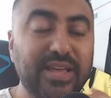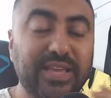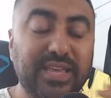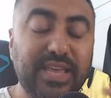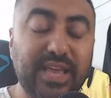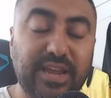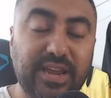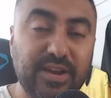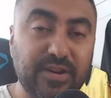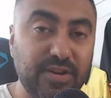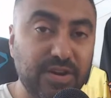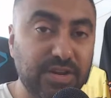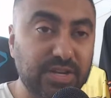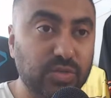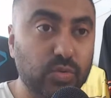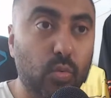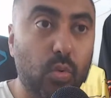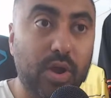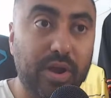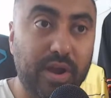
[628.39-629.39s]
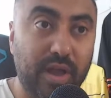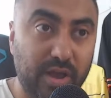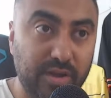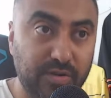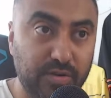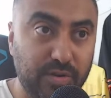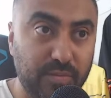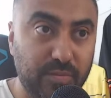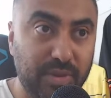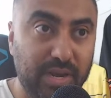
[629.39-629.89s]
Gyokeres,
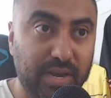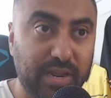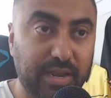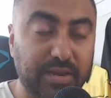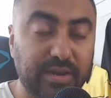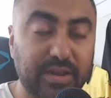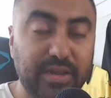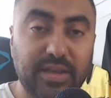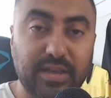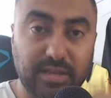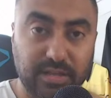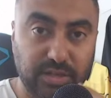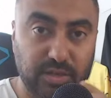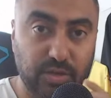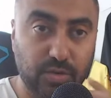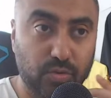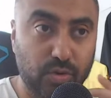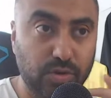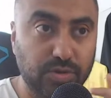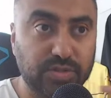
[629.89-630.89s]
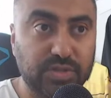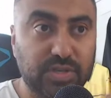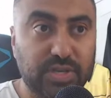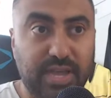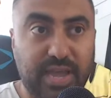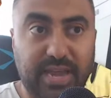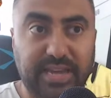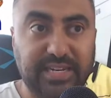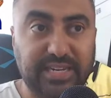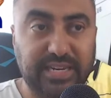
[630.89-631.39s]
100 million euros,
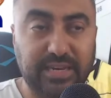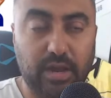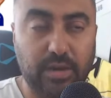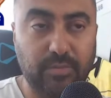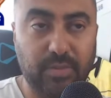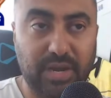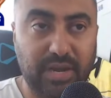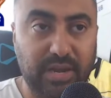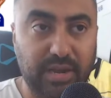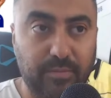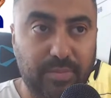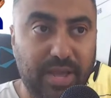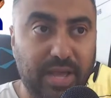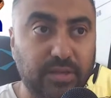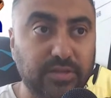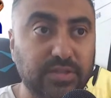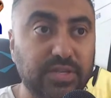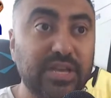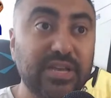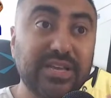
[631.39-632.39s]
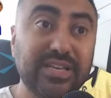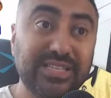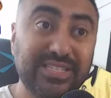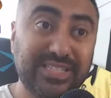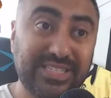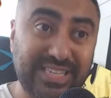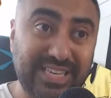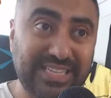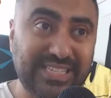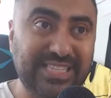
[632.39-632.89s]
89 million pounds,
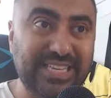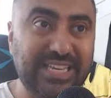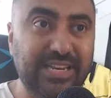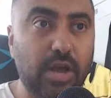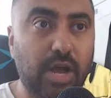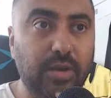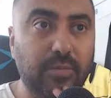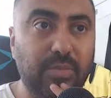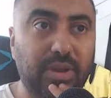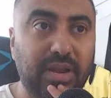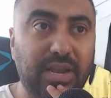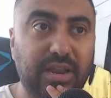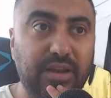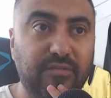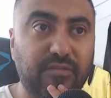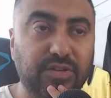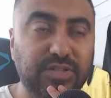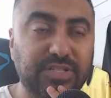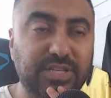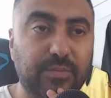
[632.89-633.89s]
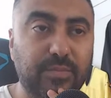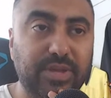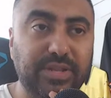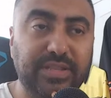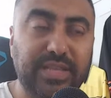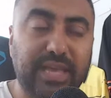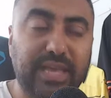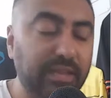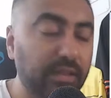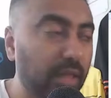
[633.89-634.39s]
69 million for
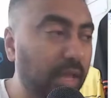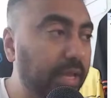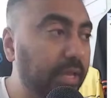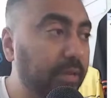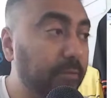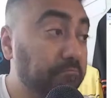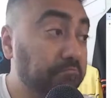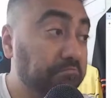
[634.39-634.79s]
Diamande. Like,